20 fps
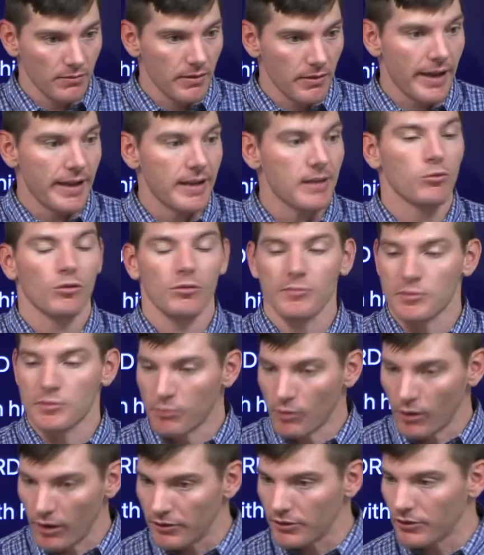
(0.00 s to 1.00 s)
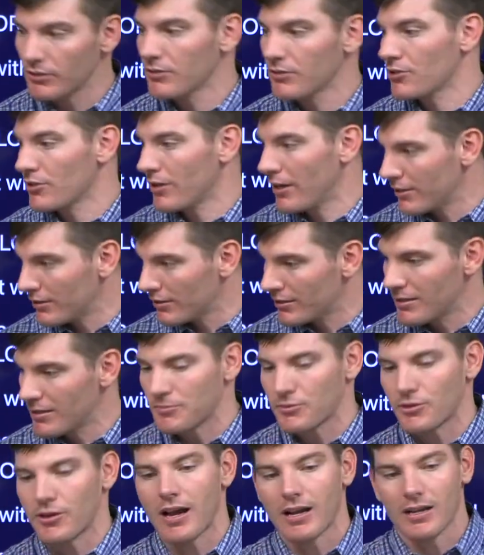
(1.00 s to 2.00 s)
Abram's brother, trying to keep
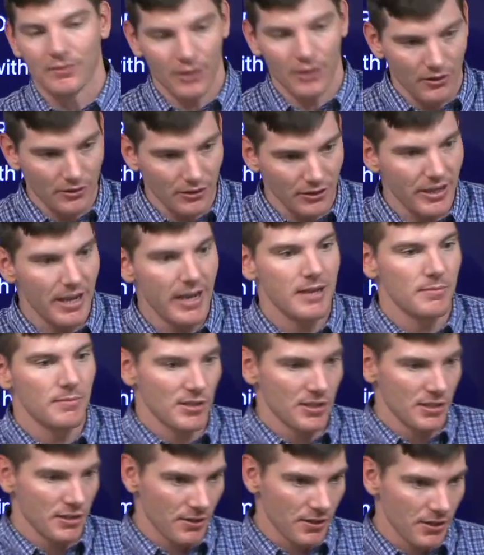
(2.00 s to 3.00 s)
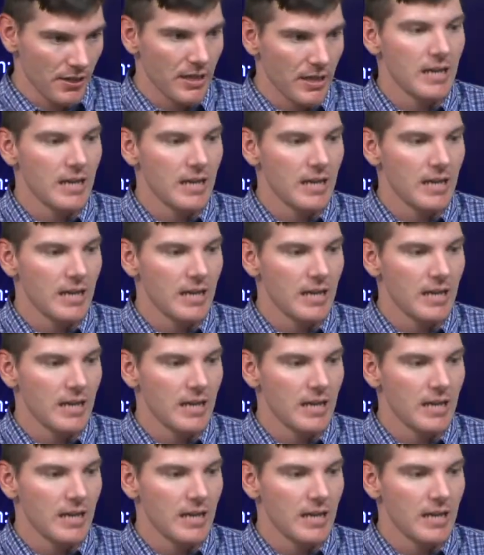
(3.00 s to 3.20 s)
track of all the names here,